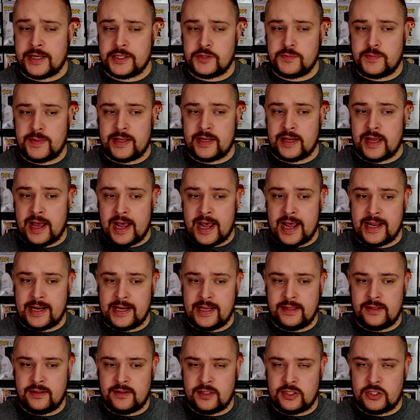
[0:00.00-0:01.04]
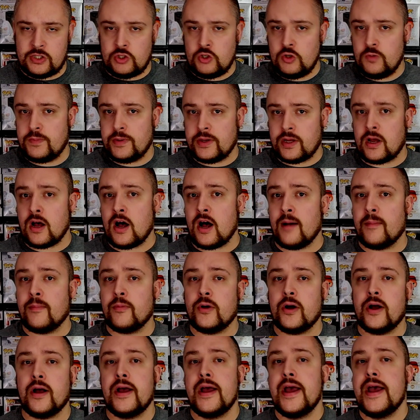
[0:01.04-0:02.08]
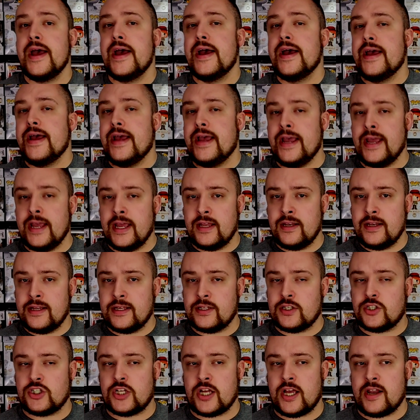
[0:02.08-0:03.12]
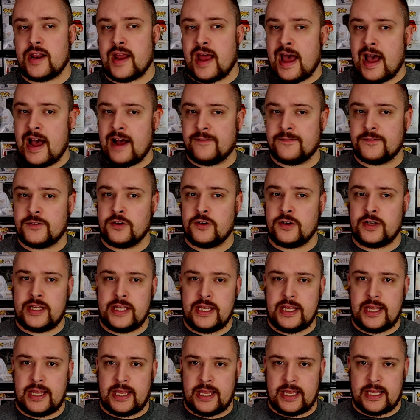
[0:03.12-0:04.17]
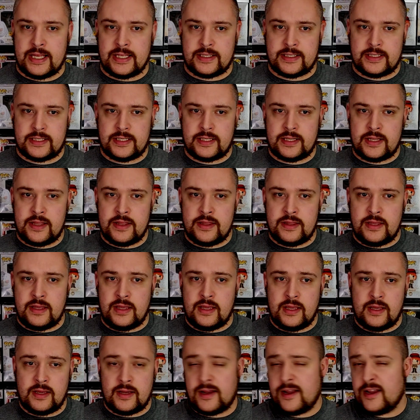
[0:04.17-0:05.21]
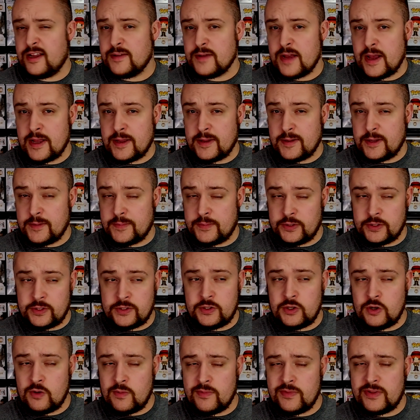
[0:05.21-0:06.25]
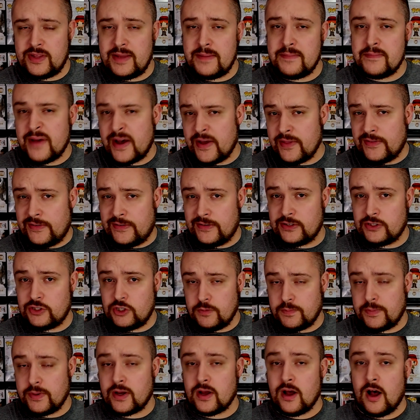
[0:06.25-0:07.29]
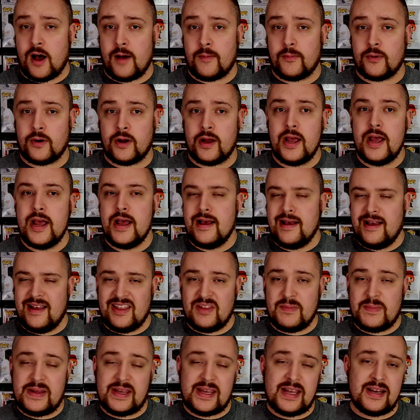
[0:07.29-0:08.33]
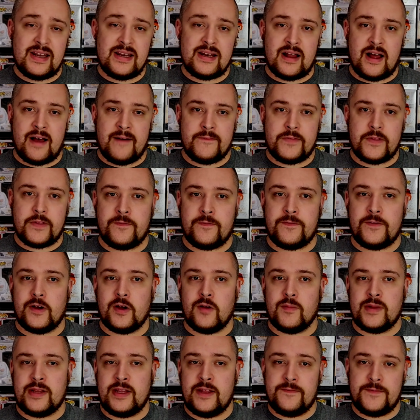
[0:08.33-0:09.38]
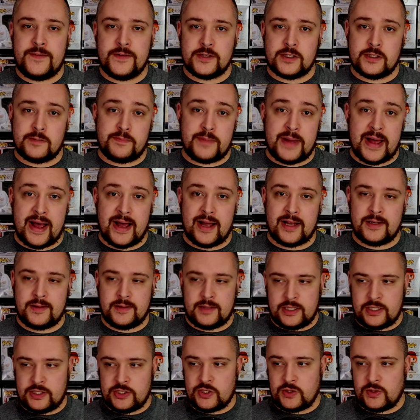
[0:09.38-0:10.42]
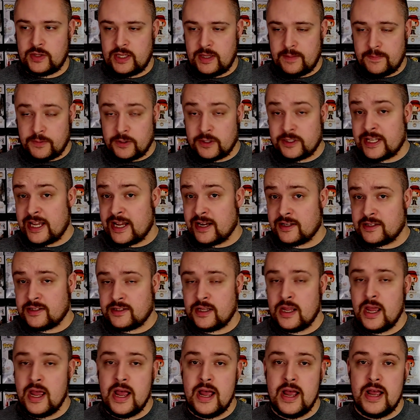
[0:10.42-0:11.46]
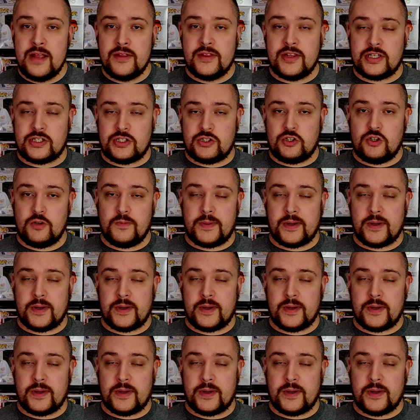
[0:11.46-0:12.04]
has been hiding this chupacabra in his shed after he hits the presumed the mother chupacabra in the beginning the film, and he feels bad, and so he protects this